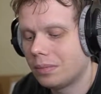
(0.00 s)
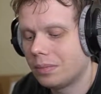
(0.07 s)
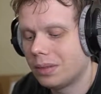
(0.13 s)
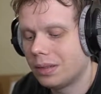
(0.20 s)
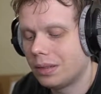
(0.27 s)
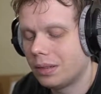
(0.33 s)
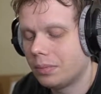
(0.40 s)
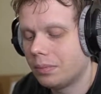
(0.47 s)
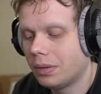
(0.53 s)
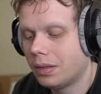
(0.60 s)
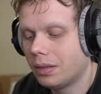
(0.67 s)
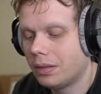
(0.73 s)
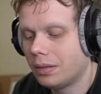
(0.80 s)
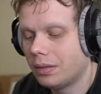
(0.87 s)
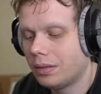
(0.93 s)
But
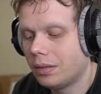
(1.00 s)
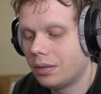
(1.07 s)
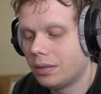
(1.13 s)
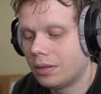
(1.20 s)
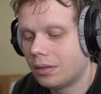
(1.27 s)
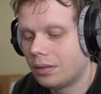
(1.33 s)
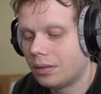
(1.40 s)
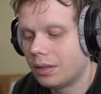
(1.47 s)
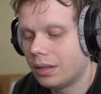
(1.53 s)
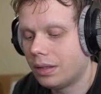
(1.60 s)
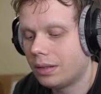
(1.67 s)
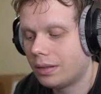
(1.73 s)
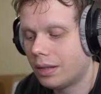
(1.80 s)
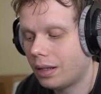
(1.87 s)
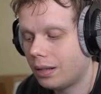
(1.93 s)
it, you know,
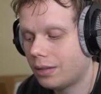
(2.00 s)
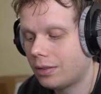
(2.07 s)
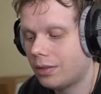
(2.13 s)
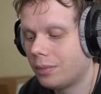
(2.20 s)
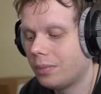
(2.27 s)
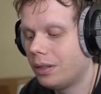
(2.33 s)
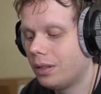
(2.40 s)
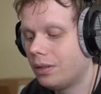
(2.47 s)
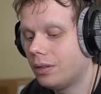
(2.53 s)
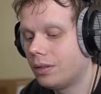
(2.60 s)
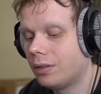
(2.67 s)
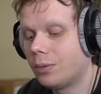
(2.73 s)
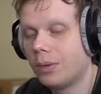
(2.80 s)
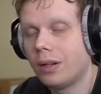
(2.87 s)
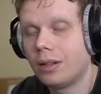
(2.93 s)
it's got so many good
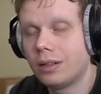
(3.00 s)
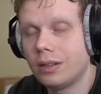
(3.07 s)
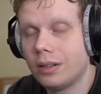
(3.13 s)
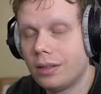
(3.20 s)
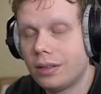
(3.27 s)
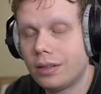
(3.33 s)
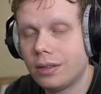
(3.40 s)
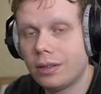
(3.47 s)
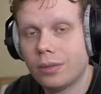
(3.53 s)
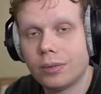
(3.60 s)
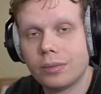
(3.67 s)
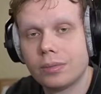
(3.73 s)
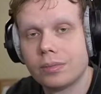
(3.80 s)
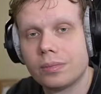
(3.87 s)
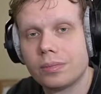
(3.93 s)
qualities too.
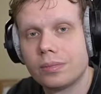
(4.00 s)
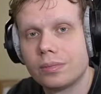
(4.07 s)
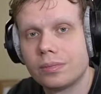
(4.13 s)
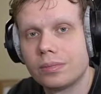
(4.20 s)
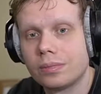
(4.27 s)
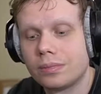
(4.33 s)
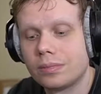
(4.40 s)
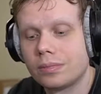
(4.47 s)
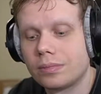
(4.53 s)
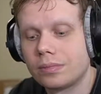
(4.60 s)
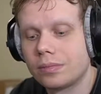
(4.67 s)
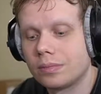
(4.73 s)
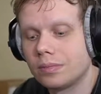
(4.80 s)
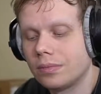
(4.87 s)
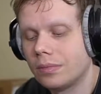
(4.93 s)

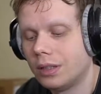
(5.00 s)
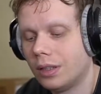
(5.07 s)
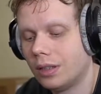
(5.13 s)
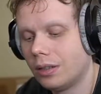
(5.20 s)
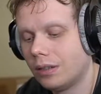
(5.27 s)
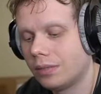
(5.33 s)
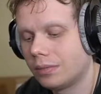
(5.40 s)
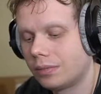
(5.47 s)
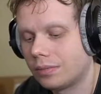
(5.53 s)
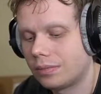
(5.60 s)
You know.